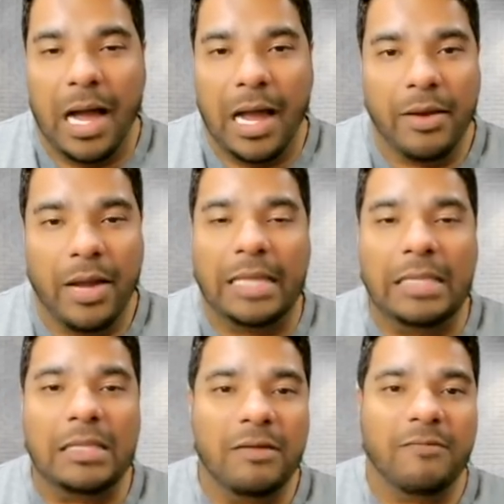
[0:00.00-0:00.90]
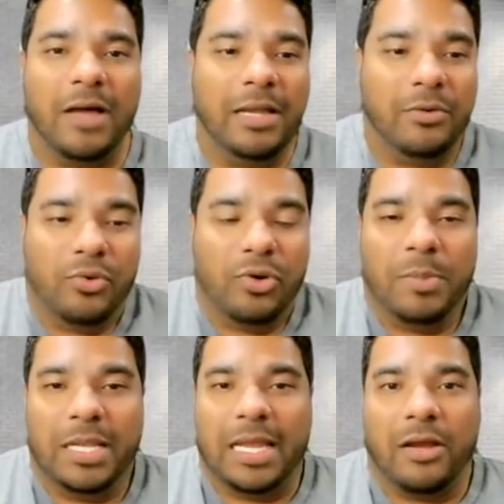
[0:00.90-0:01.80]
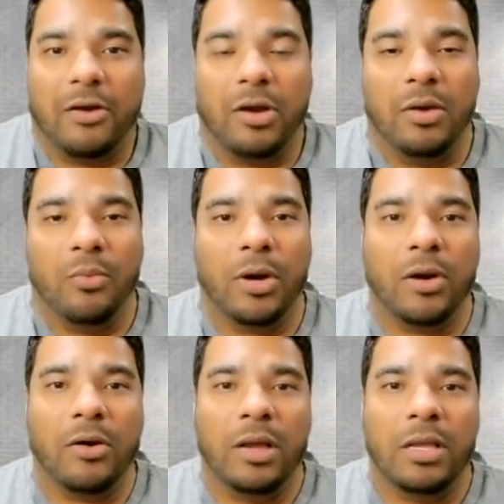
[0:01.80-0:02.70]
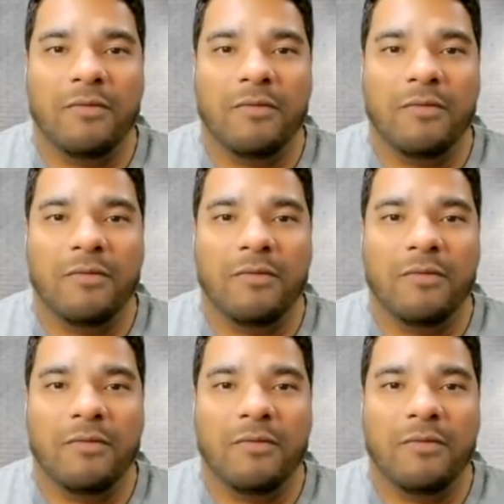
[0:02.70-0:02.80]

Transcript: I, I lived, I grew up in that era where